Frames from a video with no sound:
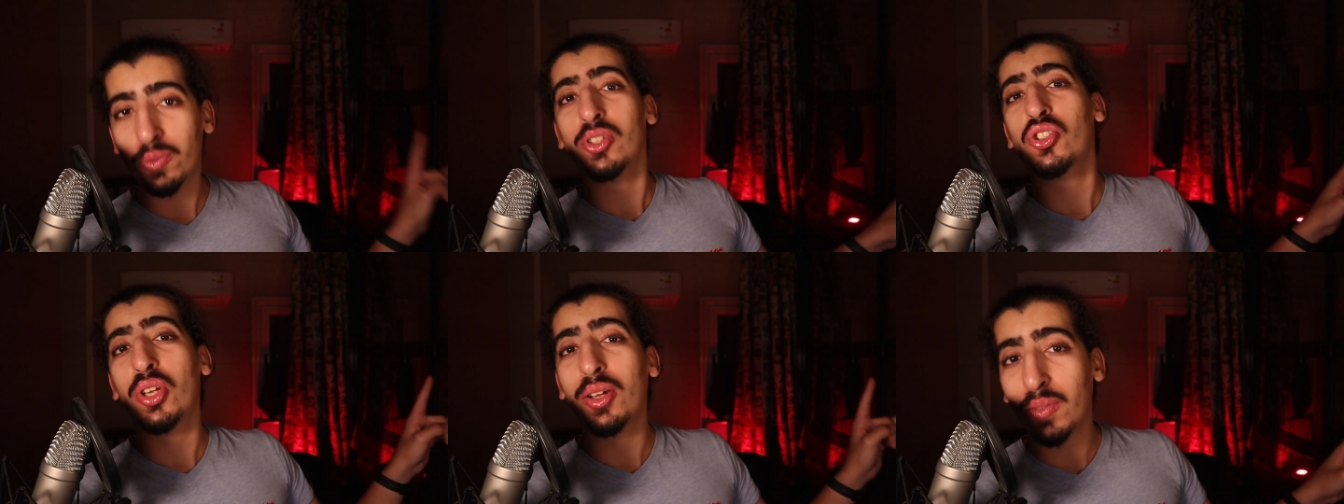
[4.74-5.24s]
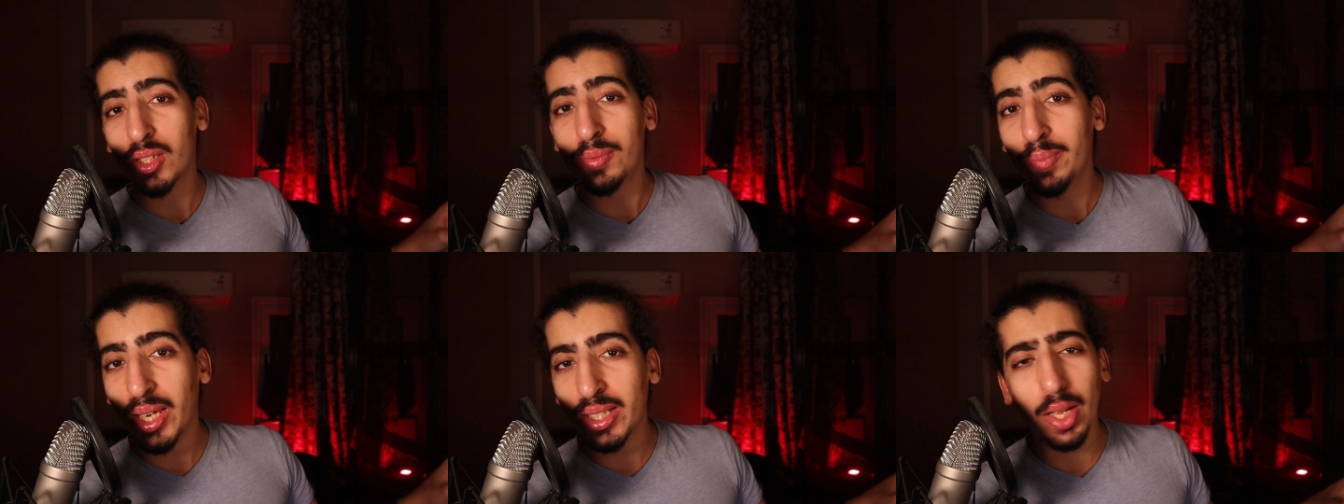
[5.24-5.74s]
version of
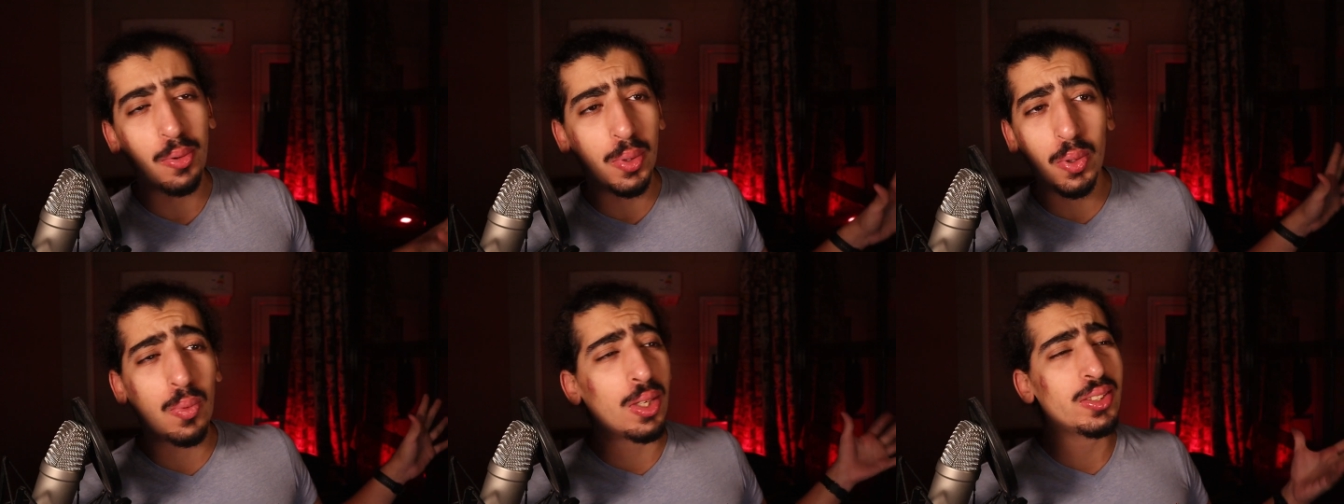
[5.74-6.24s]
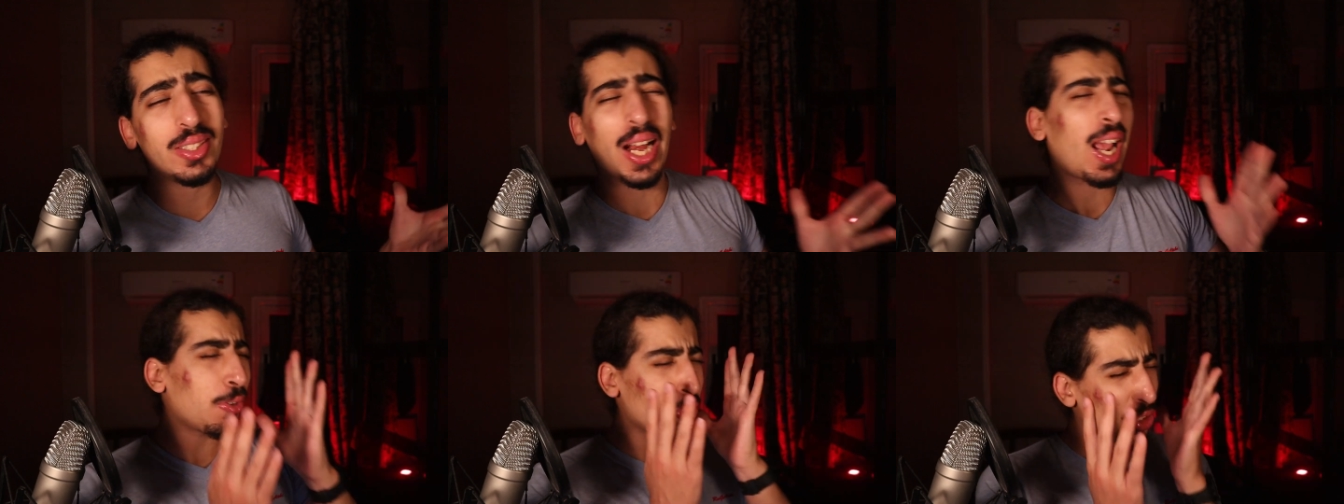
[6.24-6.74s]
us made and we wonder
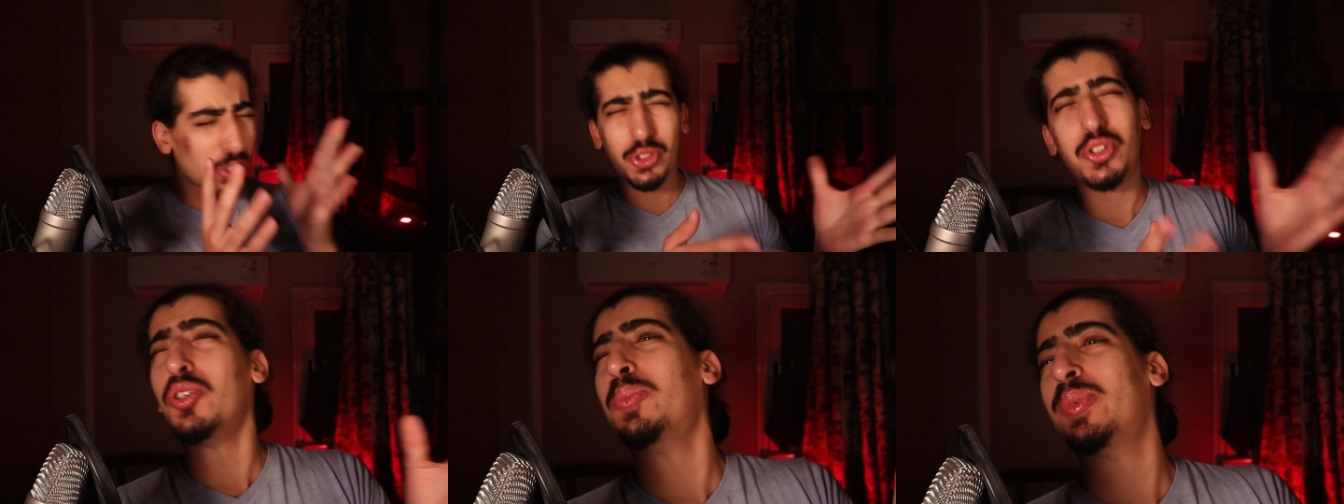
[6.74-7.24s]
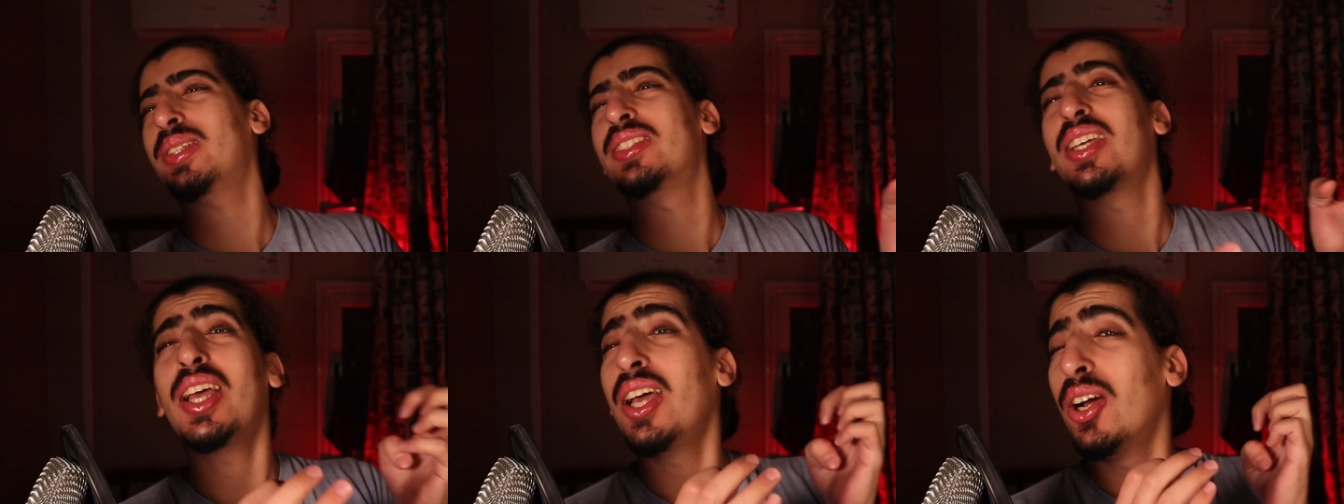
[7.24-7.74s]
how stupid